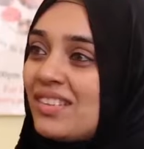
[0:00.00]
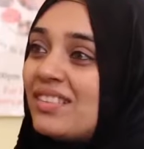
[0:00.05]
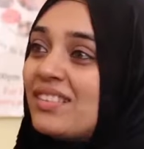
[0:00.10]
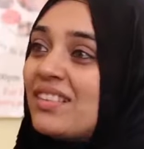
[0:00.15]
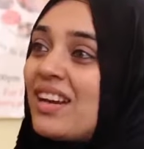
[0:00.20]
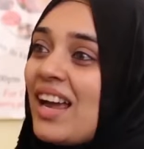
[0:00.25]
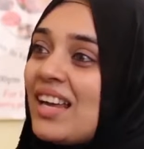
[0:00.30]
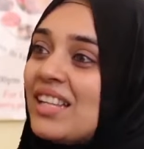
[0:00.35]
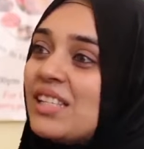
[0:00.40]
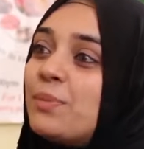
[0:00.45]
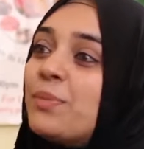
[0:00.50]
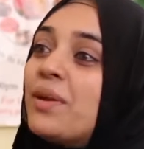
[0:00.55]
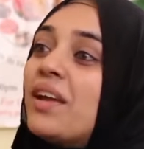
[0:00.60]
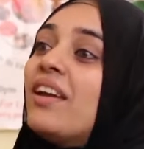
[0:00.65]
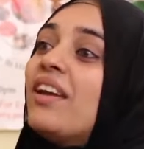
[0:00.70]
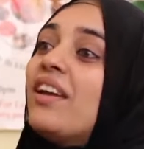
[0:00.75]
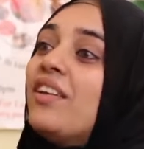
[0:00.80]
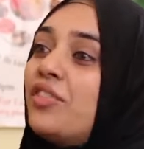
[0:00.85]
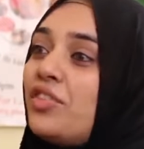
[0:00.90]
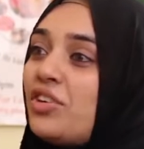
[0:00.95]
their nice
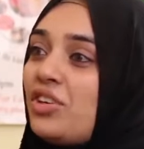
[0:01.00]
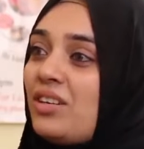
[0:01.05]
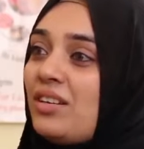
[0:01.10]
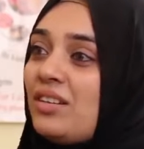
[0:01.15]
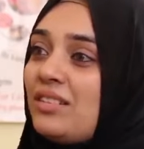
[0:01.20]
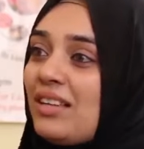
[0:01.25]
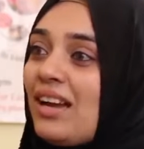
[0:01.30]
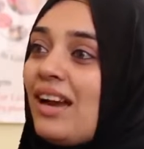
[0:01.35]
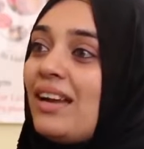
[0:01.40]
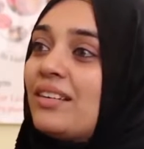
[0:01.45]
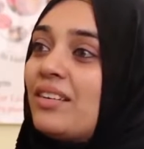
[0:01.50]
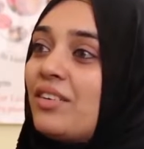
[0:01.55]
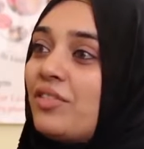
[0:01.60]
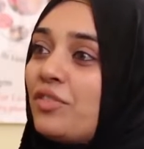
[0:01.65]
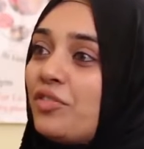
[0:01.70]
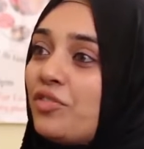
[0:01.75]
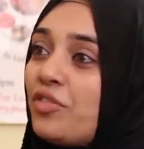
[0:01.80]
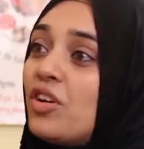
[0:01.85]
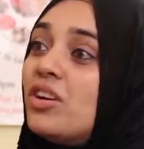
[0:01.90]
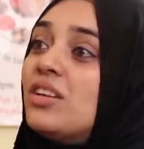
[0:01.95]
behavior
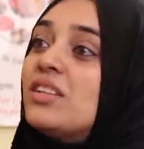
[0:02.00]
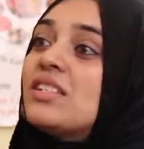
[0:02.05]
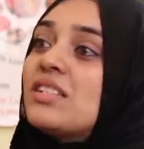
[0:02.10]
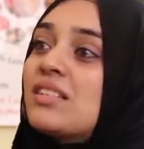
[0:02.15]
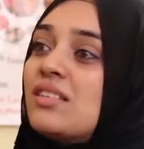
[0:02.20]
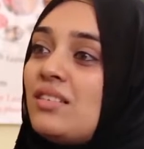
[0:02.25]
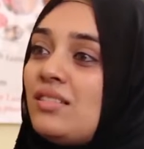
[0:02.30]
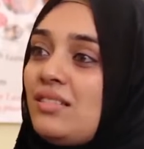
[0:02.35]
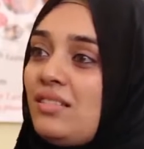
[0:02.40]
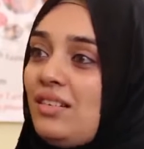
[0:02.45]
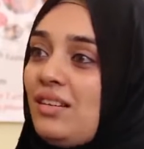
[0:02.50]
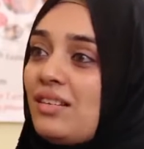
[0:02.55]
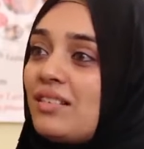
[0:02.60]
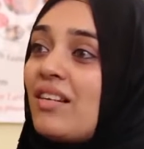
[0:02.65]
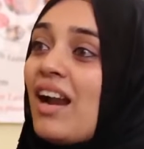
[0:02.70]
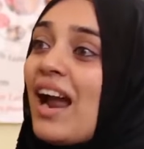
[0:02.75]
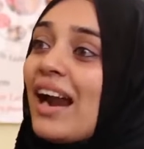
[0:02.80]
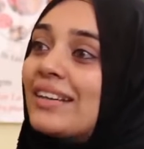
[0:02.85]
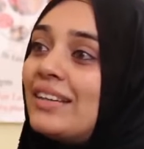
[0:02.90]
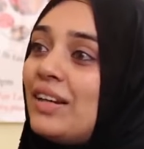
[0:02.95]
that first
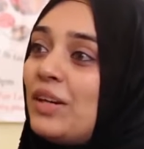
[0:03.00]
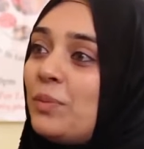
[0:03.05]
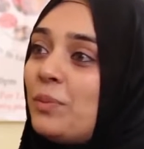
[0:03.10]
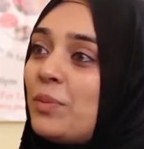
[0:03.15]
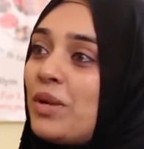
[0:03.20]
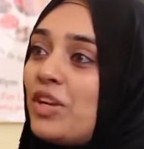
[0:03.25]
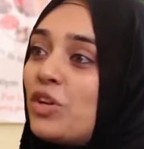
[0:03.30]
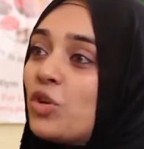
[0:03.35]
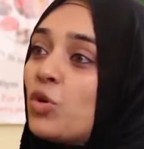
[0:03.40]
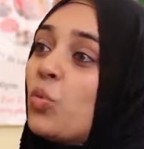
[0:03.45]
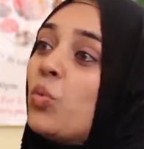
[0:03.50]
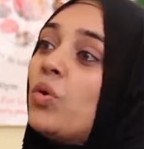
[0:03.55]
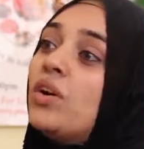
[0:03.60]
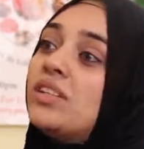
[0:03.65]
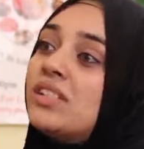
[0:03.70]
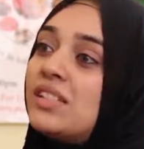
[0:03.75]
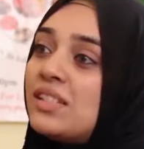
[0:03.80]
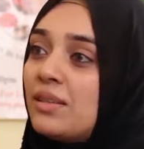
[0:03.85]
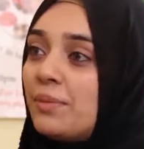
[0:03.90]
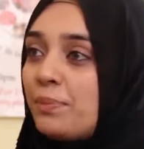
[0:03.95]
attracted me
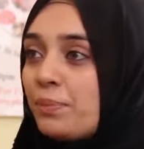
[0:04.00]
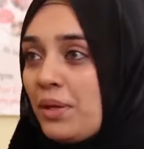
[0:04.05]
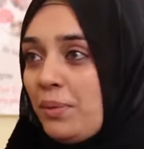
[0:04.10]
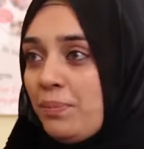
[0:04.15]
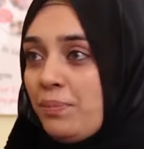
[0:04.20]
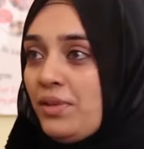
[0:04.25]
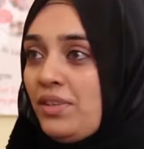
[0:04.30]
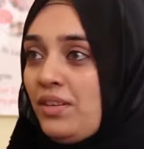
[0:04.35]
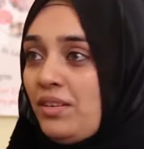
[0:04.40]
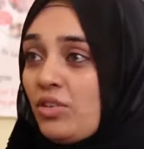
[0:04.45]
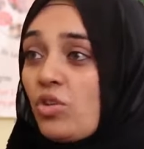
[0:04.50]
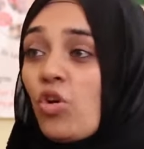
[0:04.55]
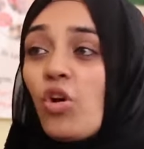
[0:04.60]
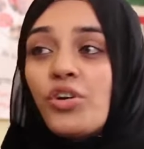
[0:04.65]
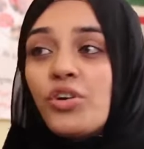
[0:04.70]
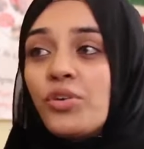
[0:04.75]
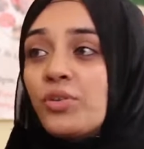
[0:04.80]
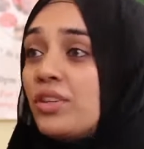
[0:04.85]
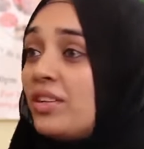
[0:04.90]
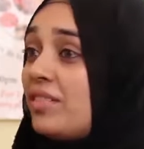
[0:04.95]
towards the people,
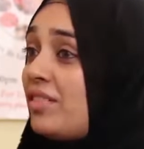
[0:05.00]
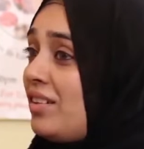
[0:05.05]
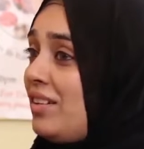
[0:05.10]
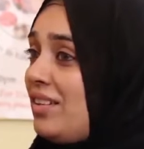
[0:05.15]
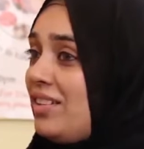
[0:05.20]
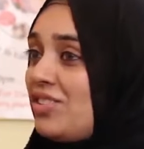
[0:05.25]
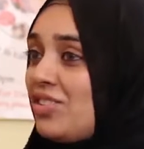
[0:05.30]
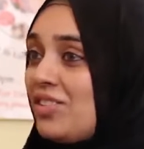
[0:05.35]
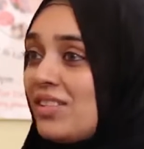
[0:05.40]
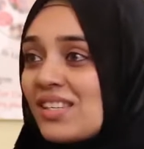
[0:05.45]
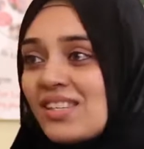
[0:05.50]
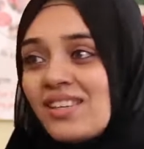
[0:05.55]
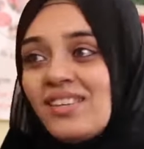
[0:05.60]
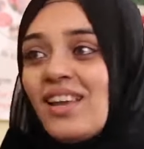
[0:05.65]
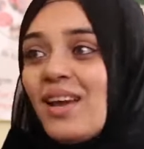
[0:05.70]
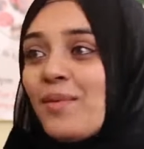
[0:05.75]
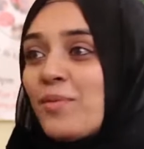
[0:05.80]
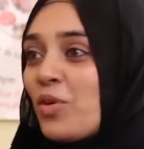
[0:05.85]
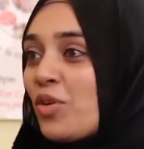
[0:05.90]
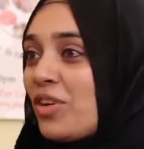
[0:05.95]
not to the religion.
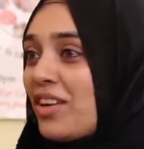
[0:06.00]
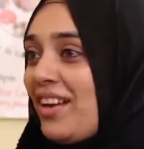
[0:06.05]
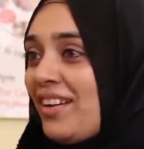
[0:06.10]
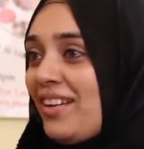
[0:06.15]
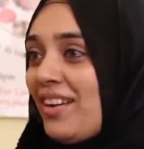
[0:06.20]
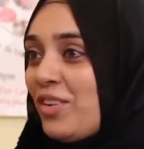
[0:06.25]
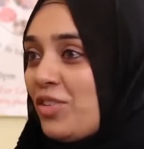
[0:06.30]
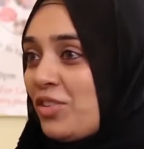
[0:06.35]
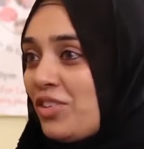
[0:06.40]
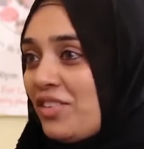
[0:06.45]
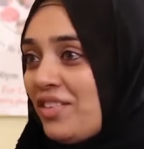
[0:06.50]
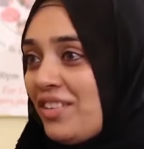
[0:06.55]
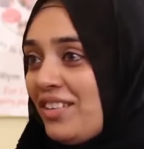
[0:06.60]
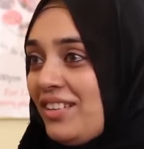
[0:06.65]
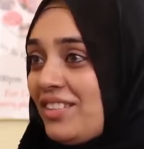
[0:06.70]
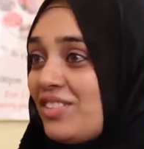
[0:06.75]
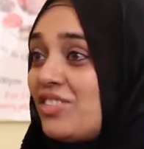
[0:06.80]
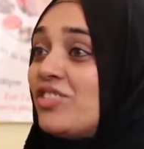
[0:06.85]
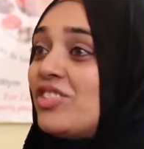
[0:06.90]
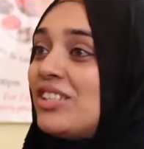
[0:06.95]
Still, I'm not getting to the
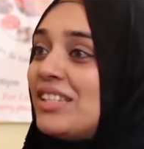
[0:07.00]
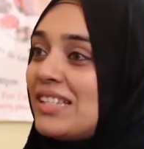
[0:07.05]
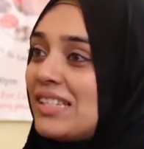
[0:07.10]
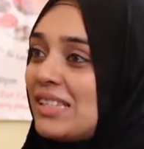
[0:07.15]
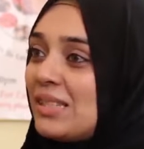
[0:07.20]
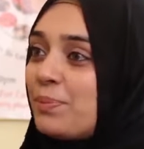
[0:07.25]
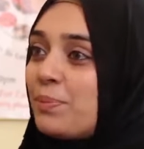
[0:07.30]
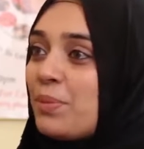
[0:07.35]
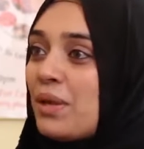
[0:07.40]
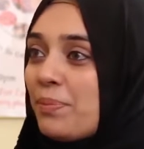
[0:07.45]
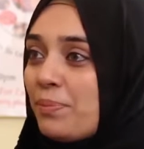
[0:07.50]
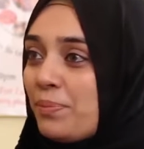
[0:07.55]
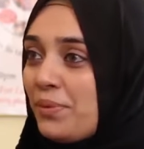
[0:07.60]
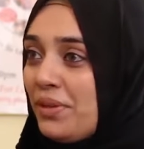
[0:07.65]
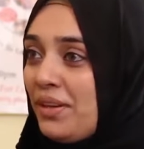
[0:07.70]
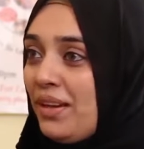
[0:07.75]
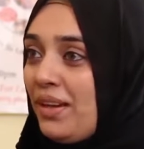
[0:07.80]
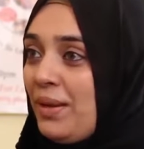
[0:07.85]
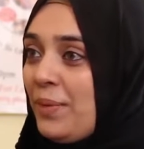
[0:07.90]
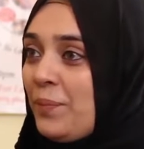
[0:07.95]
religion, just the
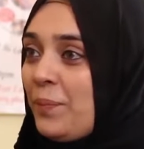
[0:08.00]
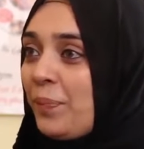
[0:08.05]
people.